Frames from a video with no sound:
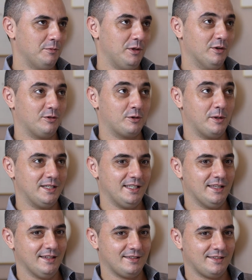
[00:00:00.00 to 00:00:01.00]
bit of
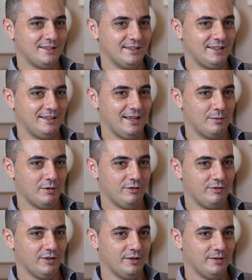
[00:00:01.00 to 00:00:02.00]
craziness in terms
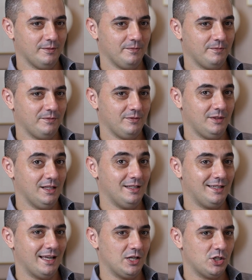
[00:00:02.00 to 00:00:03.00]
of
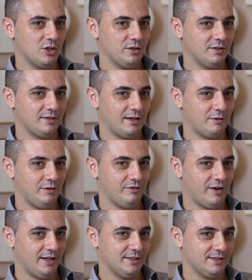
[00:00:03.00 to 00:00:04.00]
dedication,
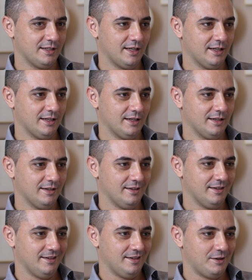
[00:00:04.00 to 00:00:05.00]
sacrifice, and
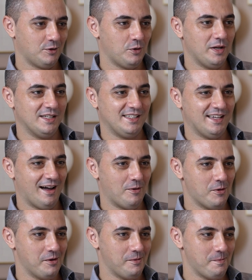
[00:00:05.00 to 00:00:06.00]
crazy
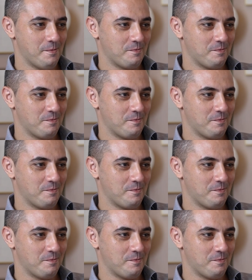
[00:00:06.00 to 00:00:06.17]
hour.